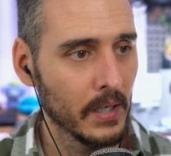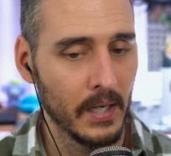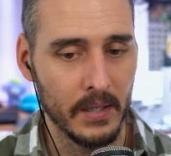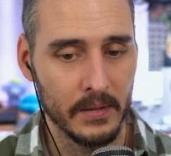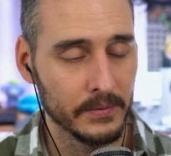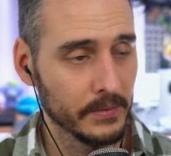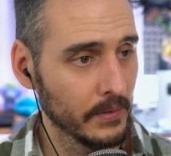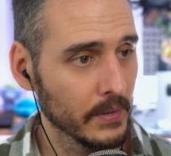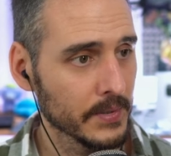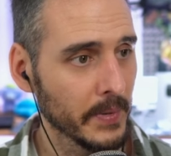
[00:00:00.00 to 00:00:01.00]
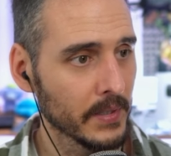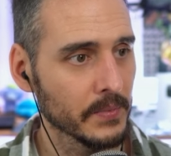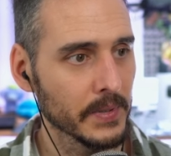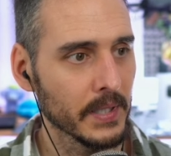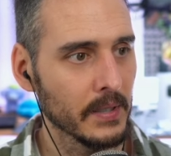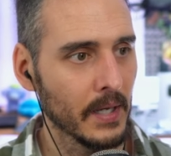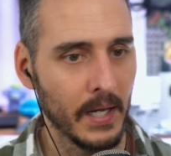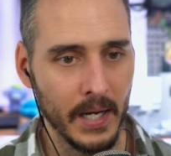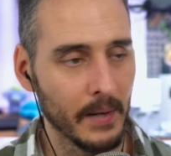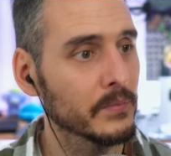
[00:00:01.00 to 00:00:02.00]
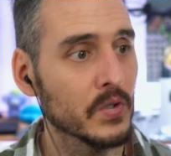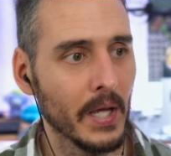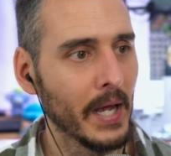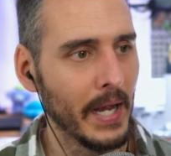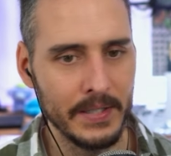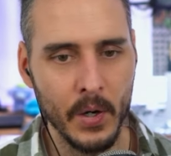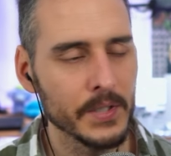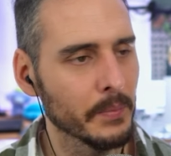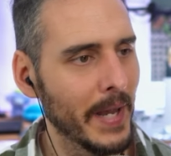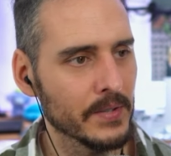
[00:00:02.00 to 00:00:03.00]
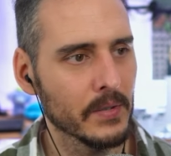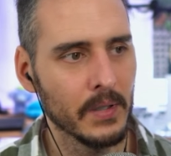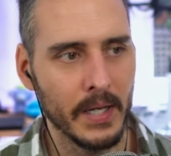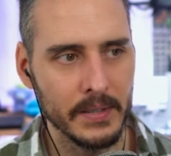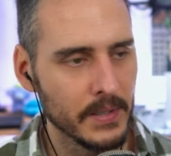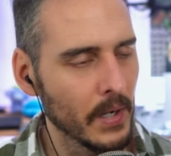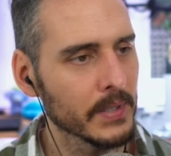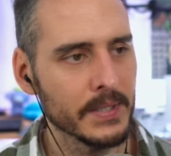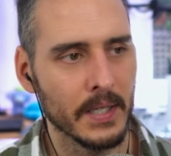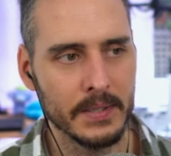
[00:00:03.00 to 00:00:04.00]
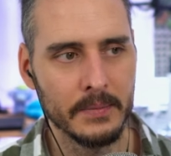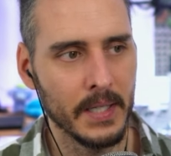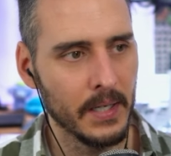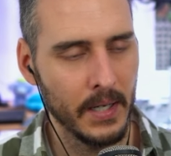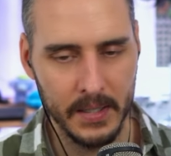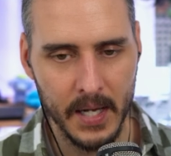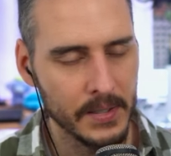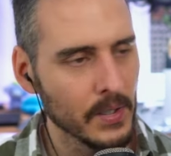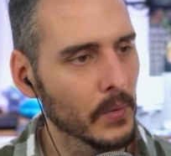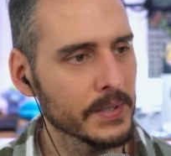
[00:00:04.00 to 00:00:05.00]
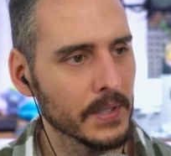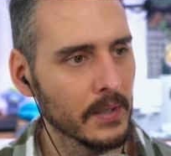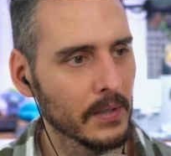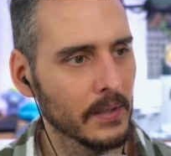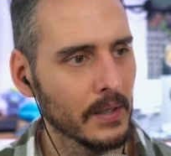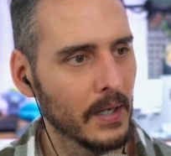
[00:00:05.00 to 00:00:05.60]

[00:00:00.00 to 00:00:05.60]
uh, your experience with it. Uh, I'm I know it's magical. I know it's awesome. I I, I know it's secure.